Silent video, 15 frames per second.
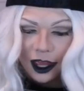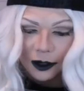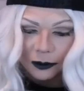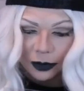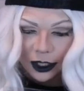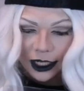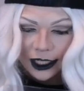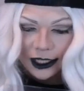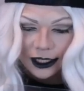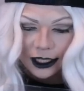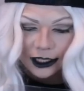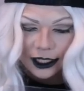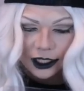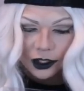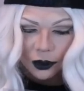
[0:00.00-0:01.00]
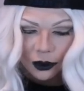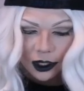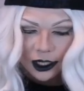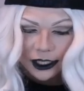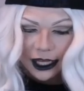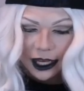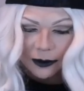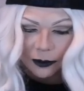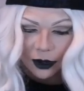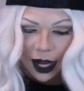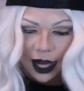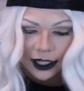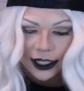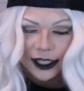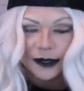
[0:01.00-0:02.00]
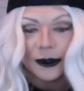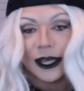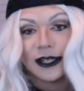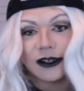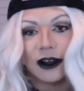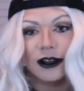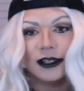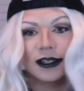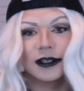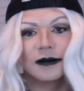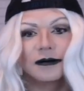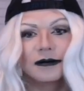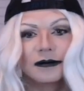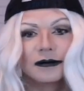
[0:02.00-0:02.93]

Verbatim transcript: embrace the detours, and practice makes awesome.